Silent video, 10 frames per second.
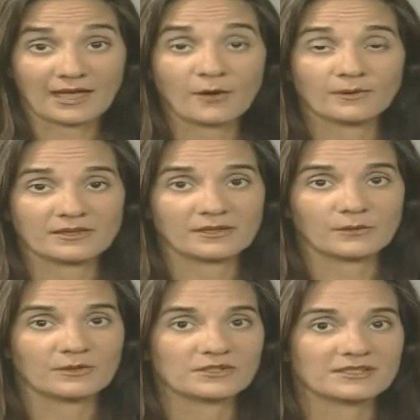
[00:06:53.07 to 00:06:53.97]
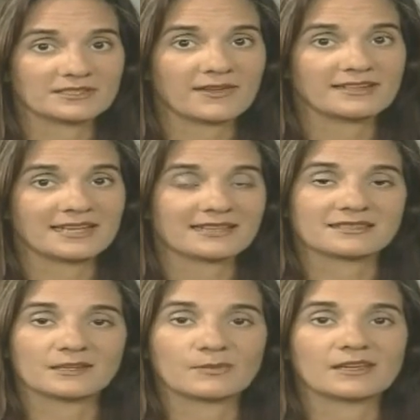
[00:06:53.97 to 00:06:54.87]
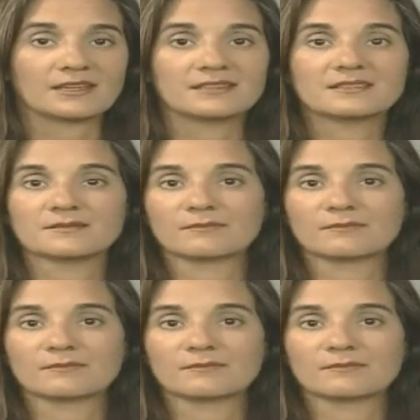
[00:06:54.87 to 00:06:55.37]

out with you, which is fantastic because,